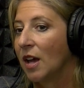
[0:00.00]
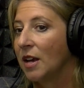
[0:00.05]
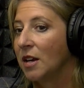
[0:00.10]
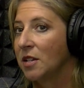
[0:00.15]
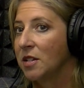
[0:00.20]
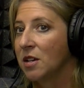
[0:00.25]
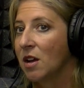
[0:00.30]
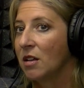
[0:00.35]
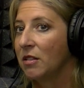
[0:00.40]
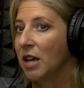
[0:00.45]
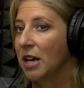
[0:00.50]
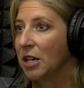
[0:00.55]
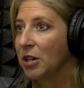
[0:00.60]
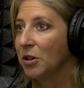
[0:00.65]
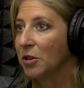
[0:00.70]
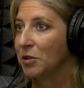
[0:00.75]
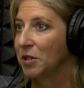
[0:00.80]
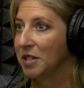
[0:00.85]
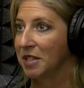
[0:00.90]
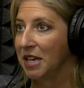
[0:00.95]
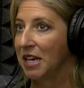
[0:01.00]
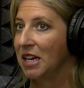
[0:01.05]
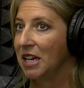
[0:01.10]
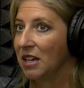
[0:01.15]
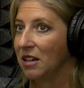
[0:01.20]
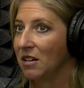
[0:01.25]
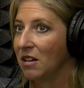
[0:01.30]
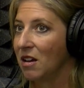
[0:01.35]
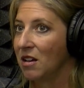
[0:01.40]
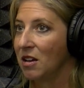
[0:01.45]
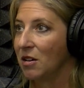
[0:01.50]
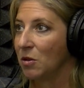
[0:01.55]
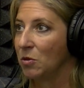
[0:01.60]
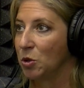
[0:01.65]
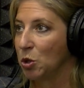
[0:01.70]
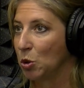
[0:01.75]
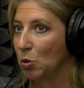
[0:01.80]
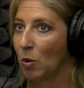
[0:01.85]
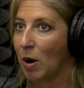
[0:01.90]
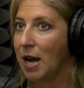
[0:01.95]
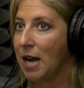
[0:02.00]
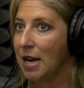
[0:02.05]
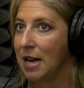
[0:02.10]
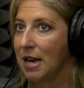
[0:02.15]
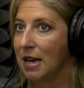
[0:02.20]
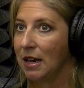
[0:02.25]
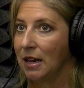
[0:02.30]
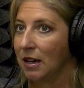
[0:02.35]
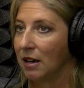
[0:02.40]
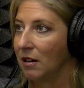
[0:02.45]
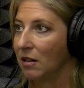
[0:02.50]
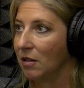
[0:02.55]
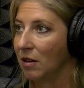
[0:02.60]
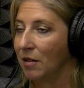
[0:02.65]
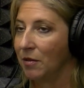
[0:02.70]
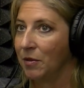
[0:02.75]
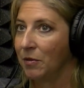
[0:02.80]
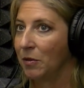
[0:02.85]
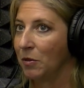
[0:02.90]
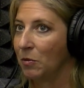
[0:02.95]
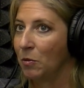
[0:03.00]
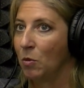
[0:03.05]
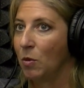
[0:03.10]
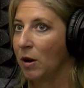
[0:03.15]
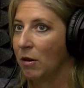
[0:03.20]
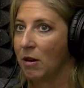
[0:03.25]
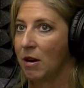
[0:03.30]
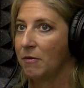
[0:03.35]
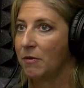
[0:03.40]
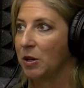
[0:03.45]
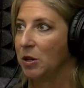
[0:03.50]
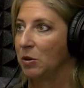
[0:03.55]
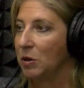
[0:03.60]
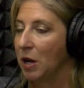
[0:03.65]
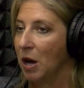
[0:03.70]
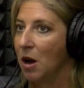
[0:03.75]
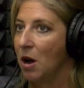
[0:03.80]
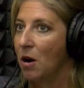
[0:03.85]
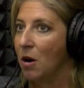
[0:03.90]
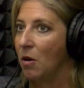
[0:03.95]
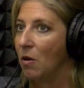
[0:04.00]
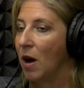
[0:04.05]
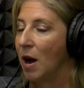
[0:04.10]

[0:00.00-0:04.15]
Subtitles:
And it's not like you're seeing, training wherever you go.